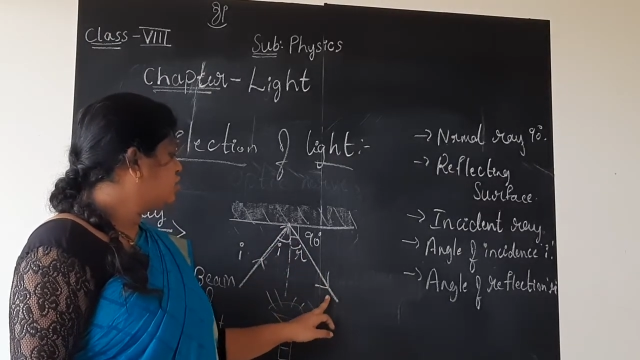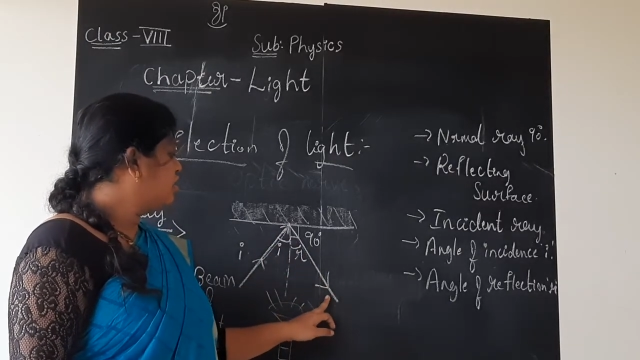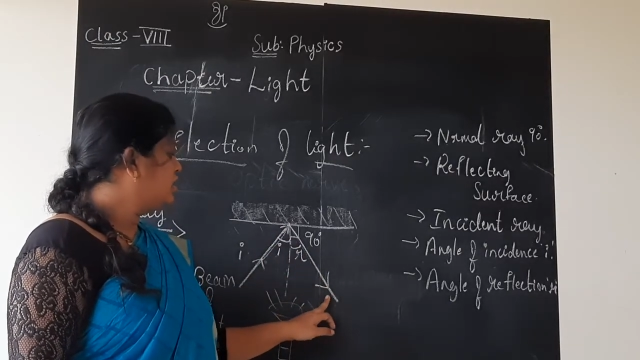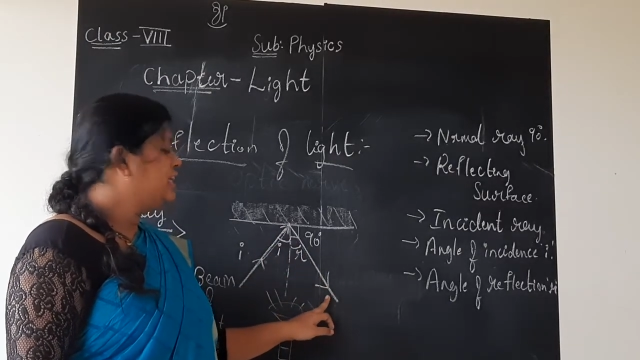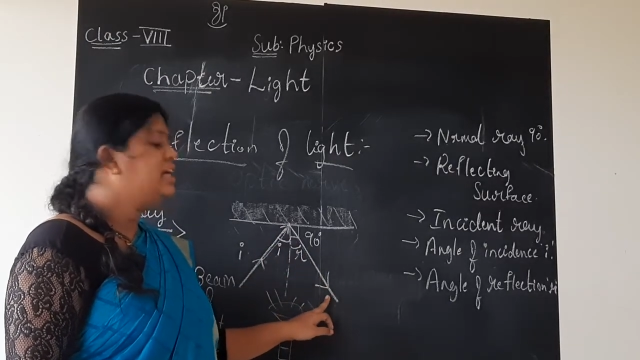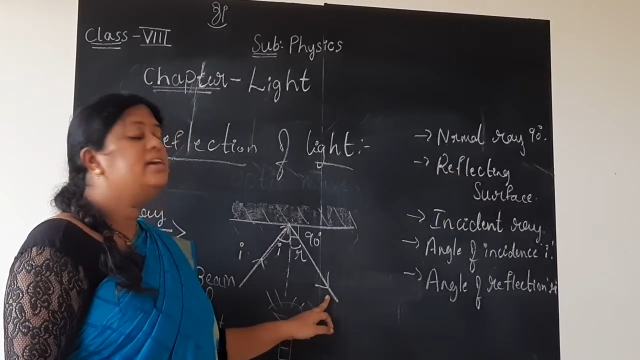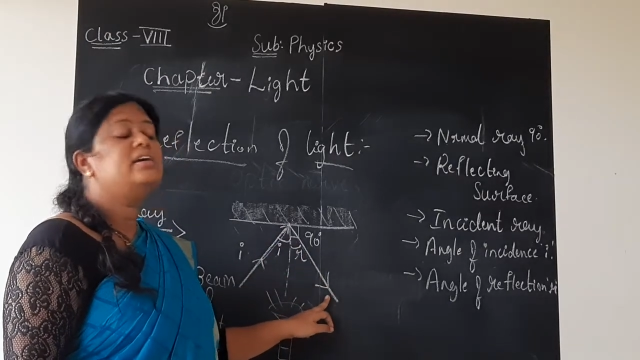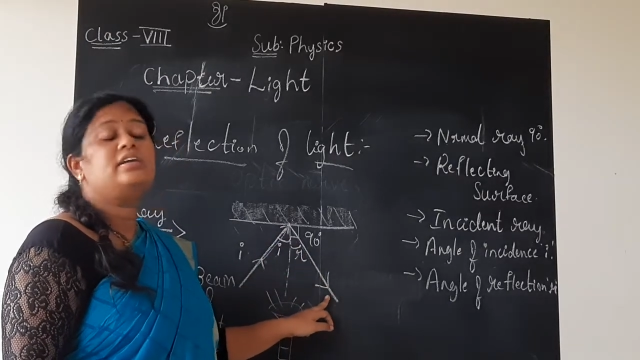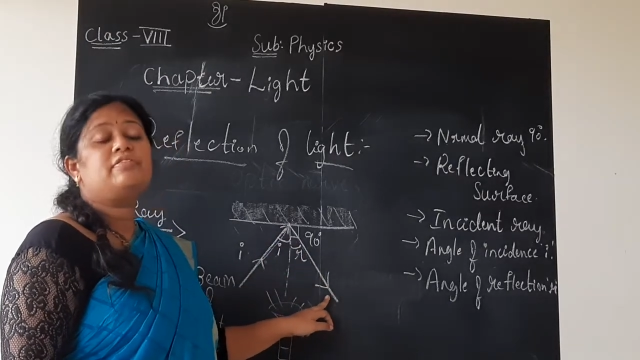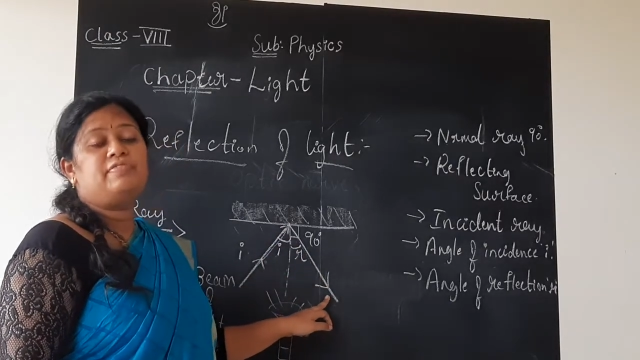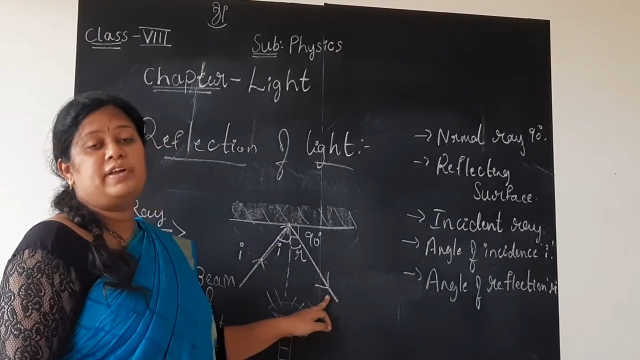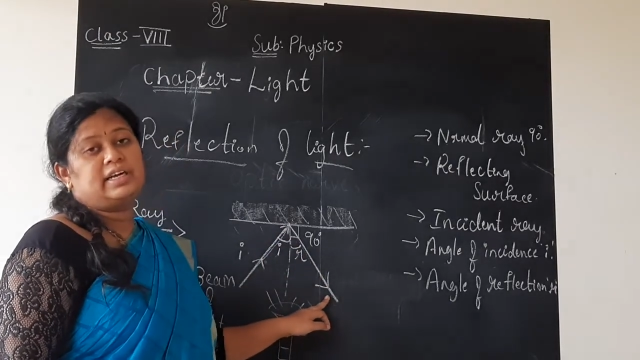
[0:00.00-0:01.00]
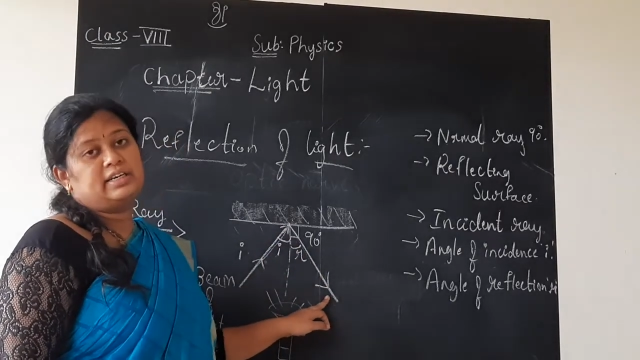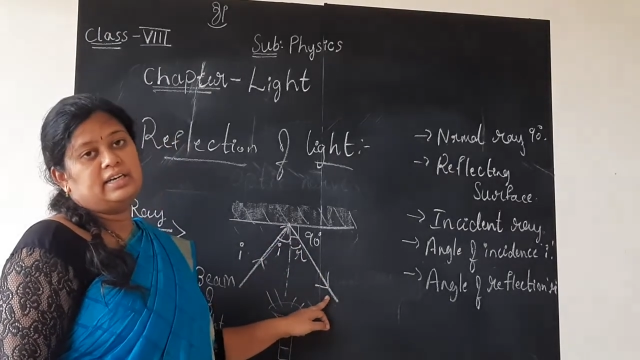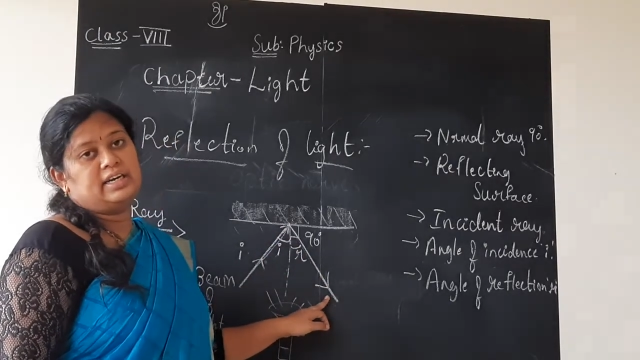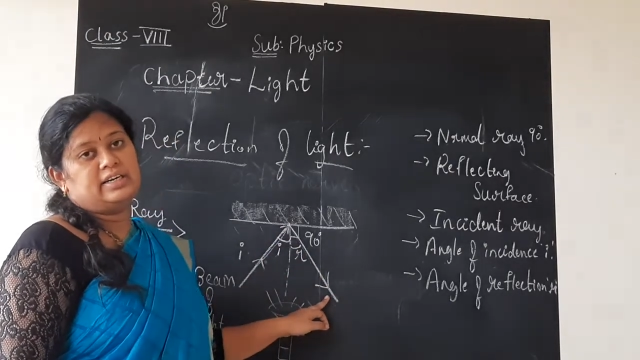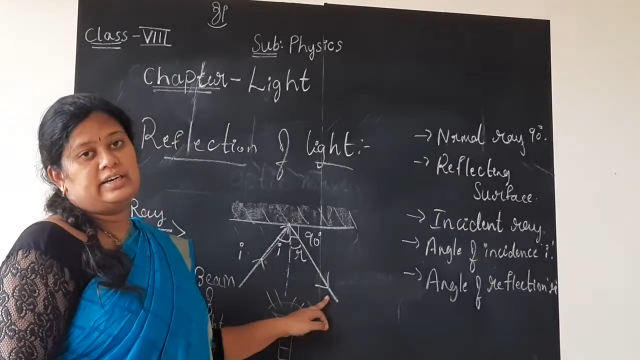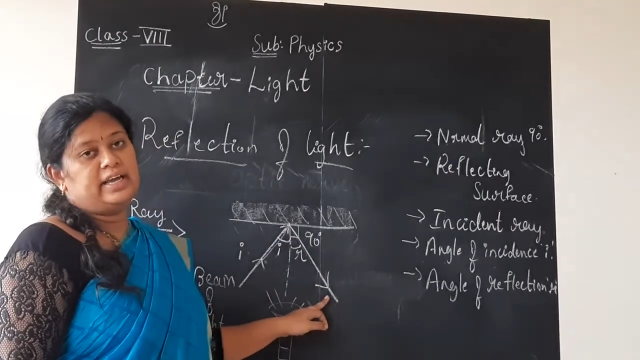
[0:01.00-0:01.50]
called the
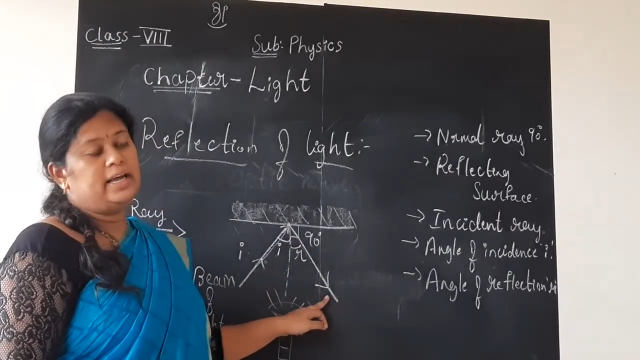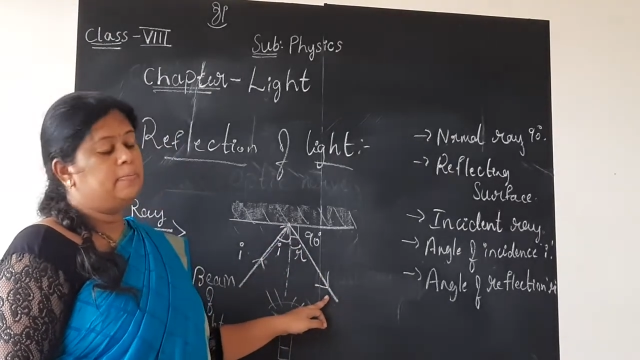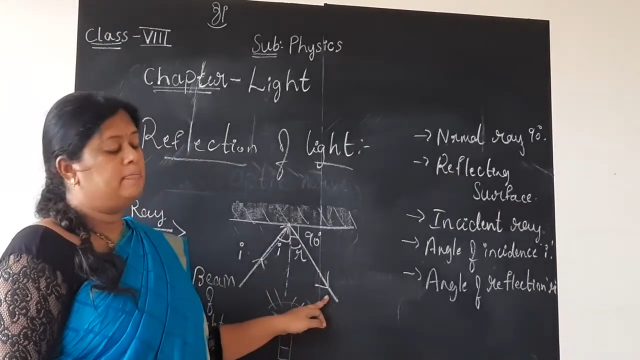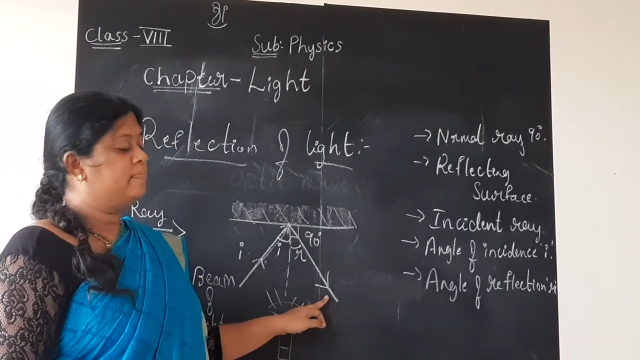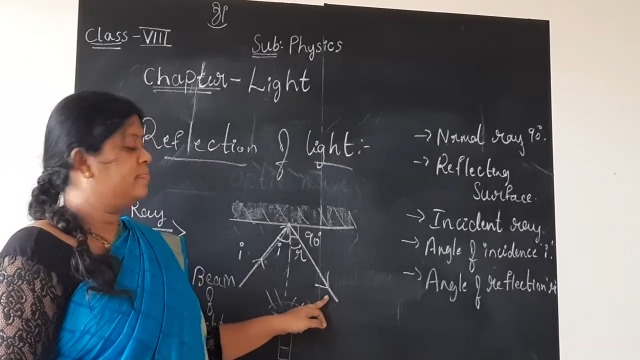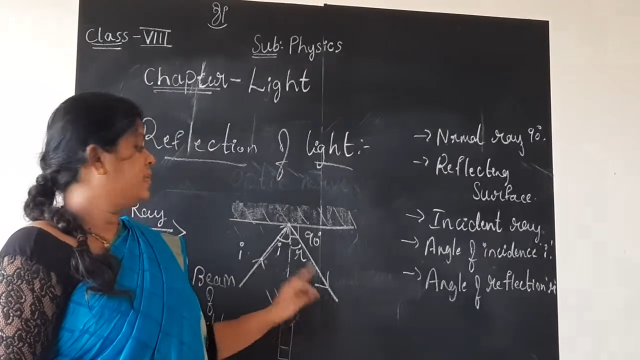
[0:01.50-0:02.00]
reflected ray.